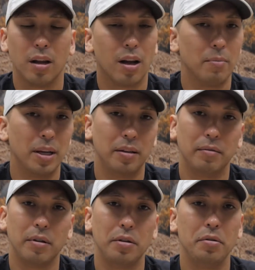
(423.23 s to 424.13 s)
I
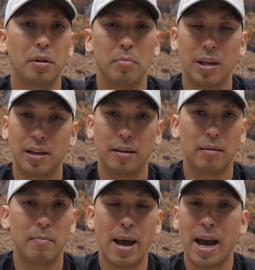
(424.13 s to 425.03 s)
mean, you can be
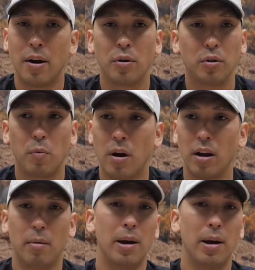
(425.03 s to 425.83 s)
a, mad all you want